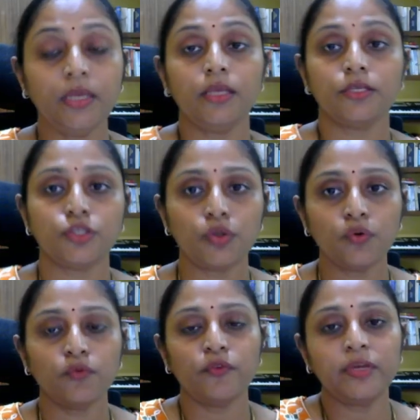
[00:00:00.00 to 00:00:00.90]
So
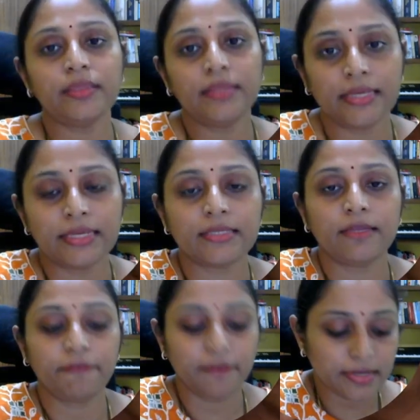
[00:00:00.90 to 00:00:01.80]
with this, the
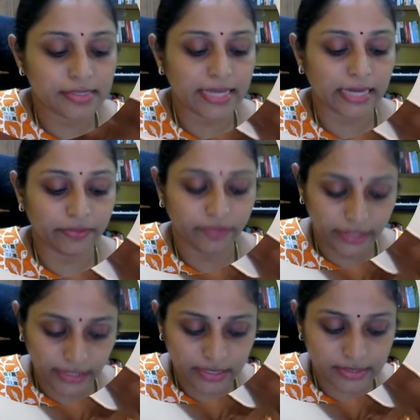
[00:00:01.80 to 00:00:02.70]
first
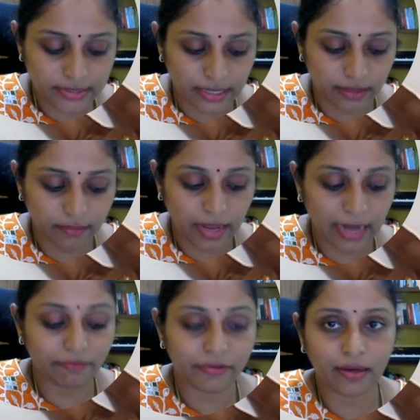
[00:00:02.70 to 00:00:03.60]
activity is done,
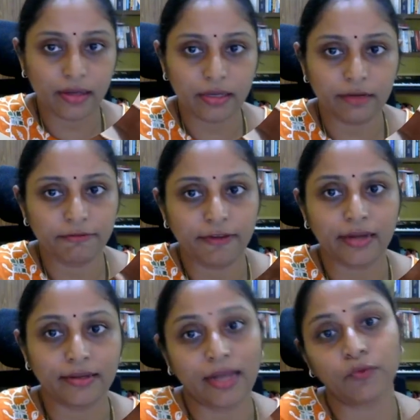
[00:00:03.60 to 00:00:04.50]
and we are in fact
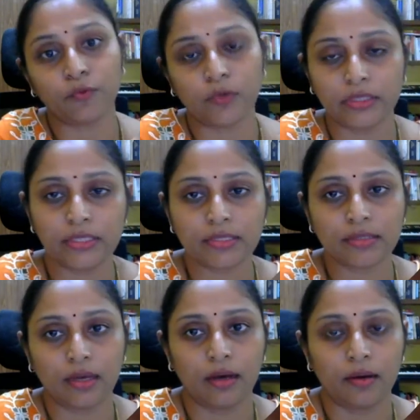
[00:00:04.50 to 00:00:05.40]
done with this
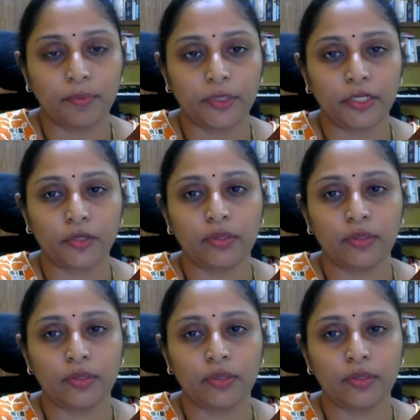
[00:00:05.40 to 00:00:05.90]
particular